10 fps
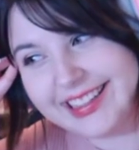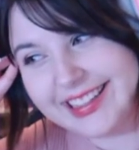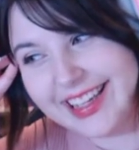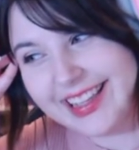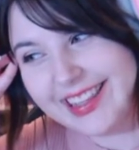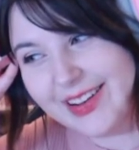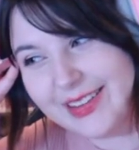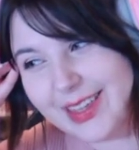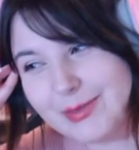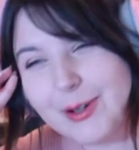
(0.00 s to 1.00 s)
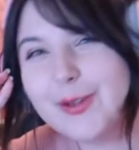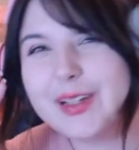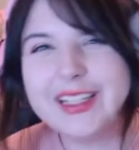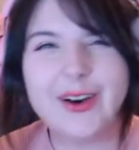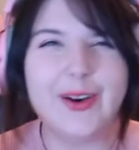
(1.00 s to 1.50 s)
it's not that's
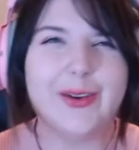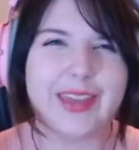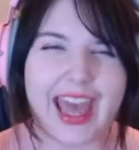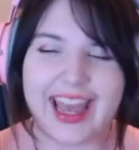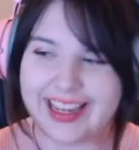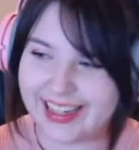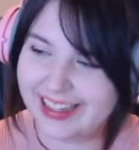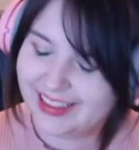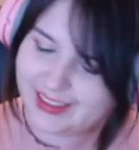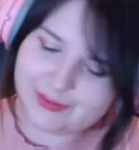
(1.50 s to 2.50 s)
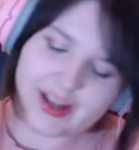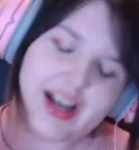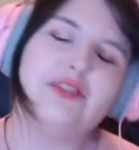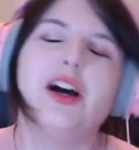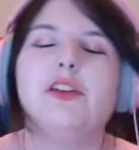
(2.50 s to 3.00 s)
probably not okay. But
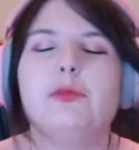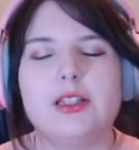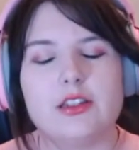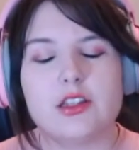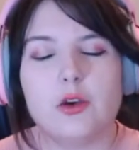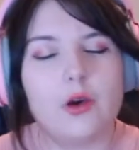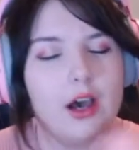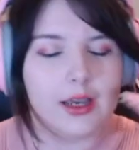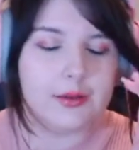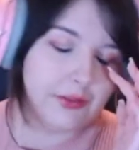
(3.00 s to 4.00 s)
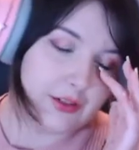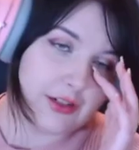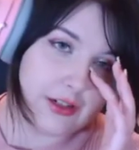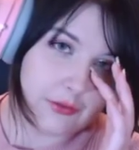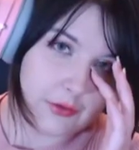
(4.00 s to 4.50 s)
I've I've been so hyped for
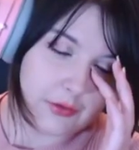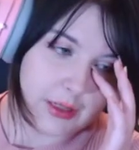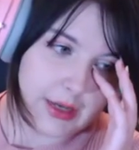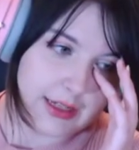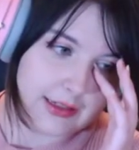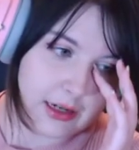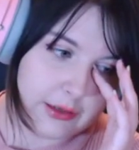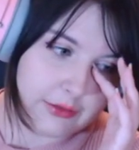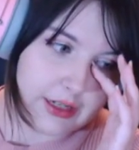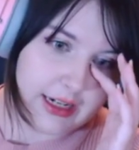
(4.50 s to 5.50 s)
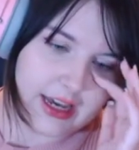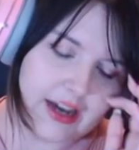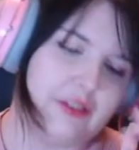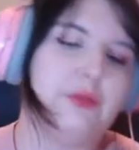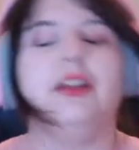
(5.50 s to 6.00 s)
Gen 4 remakes. I really
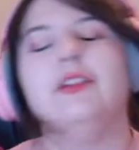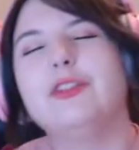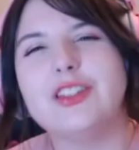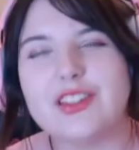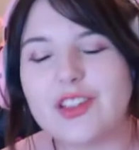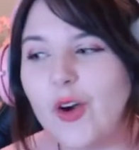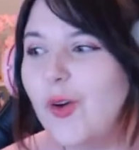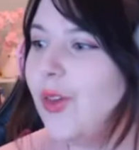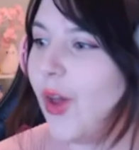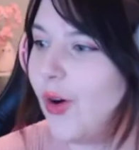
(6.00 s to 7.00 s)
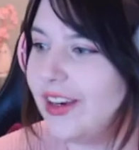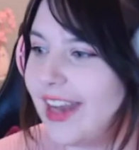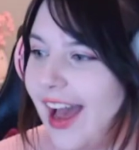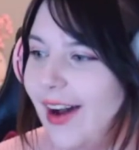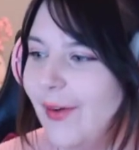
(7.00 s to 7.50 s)
have been for so long
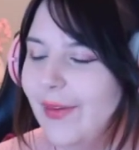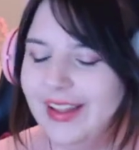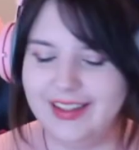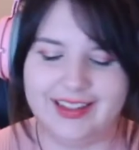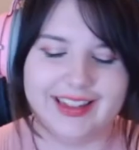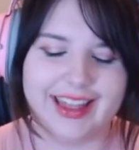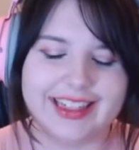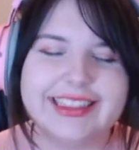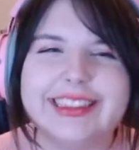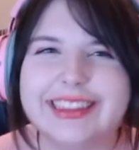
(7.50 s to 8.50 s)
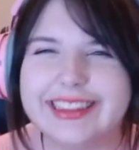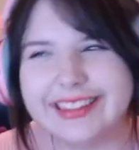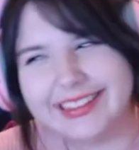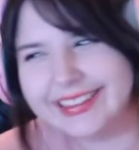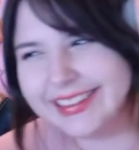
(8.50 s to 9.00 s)
now. Like, is,
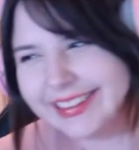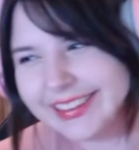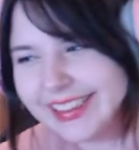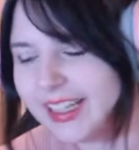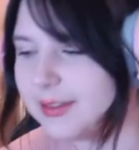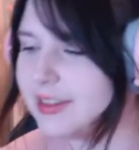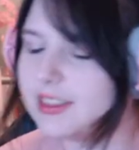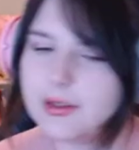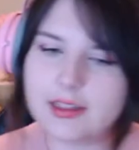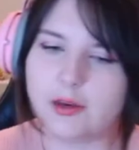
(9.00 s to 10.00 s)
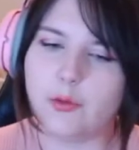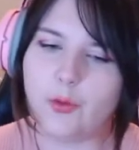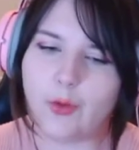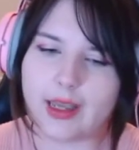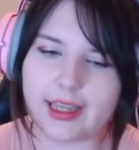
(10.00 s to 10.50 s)
oh, so excited.
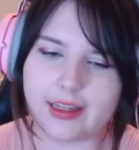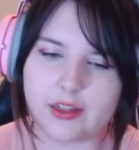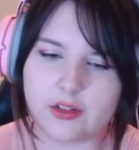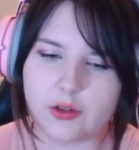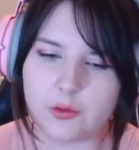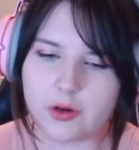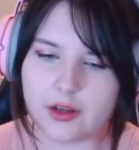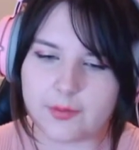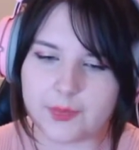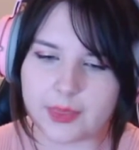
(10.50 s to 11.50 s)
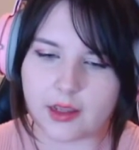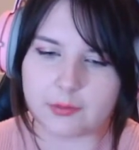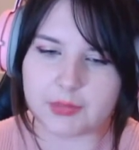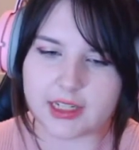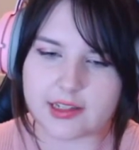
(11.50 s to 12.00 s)
Wait, you know what?
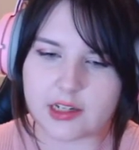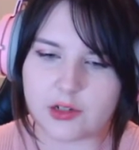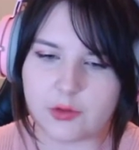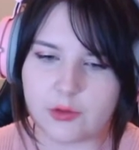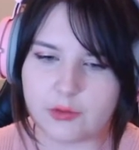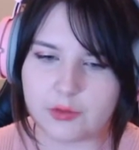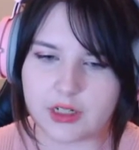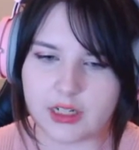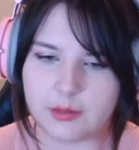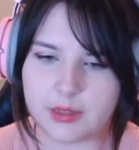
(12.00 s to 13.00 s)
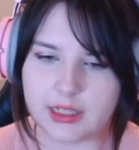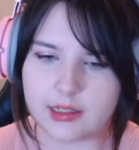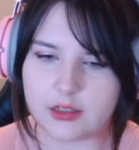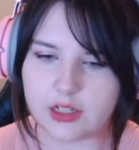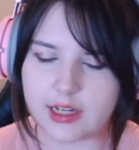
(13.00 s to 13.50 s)
Because I don't know if we're gonna be
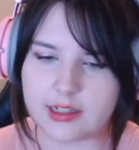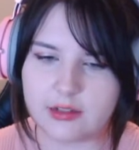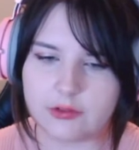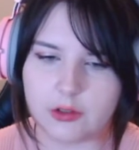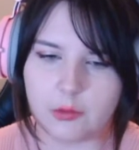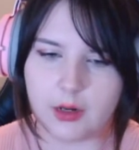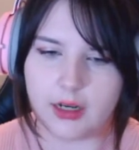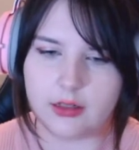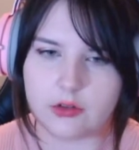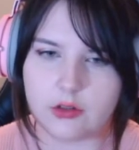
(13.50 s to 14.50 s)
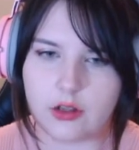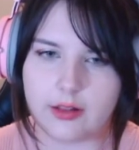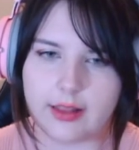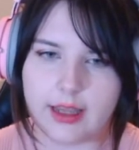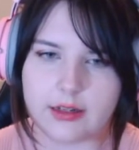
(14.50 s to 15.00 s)
chatting for a while or not.
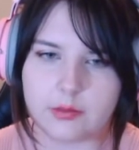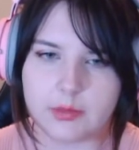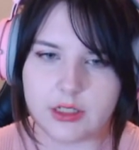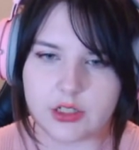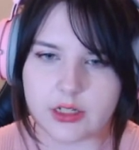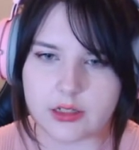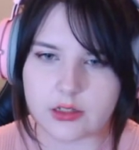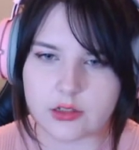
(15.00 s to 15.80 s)
Let me just